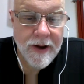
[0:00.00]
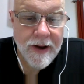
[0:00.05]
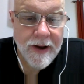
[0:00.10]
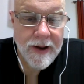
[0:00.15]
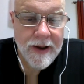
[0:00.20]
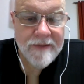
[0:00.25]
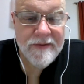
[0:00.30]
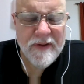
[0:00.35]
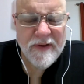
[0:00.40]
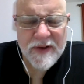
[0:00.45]

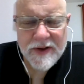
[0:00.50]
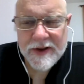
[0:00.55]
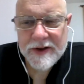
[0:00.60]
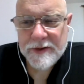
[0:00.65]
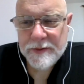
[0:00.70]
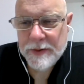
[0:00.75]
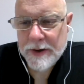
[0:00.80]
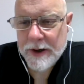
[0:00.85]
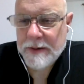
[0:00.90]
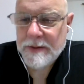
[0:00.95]
Everything
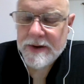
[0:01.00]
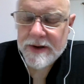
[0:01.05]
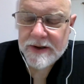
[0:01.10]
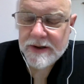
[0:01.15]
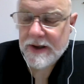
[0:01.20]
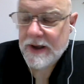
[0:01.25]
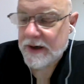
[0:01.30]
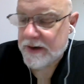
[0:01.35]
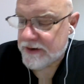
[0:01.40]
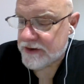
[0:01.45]
is probably a
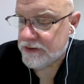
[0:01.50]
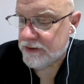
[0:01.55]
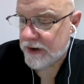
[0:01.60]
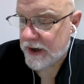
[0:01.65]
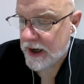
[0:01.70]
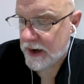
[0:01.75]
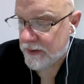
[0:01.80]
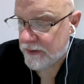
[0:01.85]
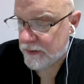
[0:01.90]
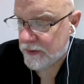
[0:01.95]
kind of
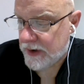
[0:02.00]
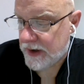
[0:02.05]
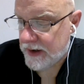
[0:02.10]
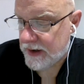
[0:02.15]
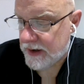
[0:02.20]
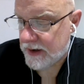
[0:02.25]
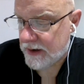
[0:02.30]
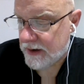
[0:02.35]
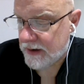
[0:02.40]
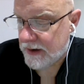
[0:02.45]
story I would read
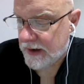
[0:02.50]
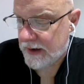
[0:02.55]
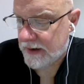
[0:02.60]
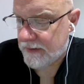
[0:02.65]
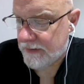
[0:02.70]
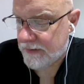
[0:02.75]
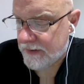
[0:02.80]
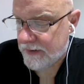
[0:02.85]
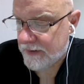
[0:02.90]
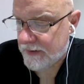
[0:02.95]
and,
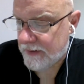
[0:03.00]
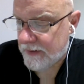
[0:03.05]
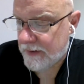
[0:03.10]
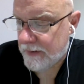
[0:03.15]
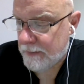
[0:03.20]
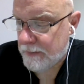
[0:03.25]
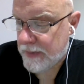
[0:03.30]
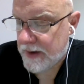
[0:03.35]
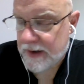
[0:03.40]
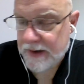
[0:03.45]

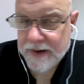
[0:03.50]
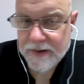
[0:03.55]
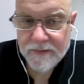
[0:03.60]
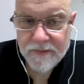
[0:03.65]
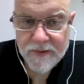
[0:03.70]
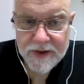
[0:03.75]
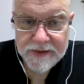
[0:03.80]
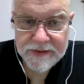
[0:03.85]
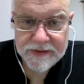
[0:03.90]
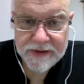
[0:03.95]
and be
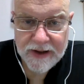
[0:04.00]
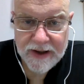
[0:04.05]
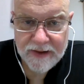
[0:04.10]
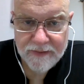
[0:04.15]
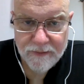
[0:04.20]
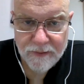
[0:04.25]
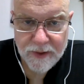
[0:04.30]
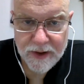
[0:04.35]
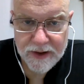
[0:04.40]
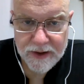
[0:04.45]
convinced I
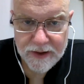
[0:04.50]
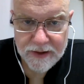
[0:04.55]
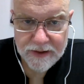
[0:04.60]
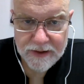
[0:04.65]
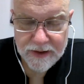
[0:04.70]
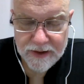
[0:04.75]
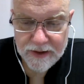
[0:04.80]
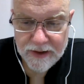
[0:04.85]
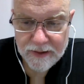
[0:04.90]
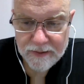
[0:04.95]
haven't read it, and
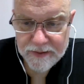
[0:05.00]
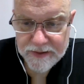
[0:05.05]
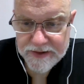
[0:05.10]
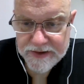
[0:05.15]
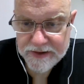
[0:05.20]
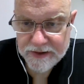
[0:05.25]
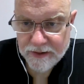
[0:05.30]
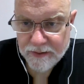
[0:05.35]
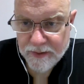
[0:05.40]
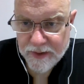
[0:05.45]
then I would
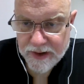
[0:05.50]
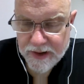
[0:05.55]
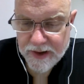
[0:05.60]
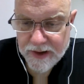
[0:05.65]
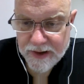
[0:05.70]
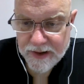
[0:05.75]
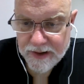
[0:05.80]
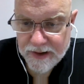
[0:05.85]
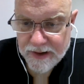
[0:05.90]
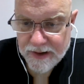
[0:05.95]
start
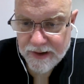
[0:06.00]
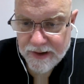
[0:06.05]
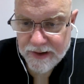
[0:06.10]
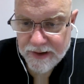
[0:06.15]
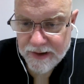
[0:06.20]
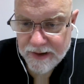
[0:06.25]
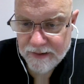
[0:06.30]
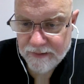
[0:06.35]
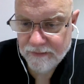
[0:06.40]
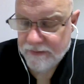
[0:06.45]
reading it
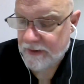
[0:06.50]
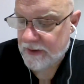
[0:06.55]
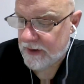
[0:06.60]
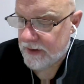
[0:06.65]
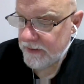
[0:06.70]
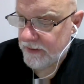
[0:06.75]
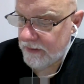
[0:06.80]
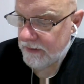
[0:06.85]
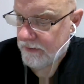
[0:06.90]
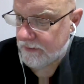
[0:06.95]
and uh,
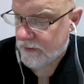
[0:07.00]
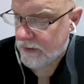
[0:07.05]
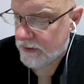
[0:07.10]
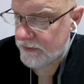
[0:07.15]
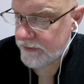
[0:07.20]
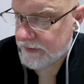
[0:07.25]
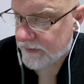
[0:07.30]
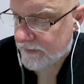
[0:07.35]
realize, oh, of course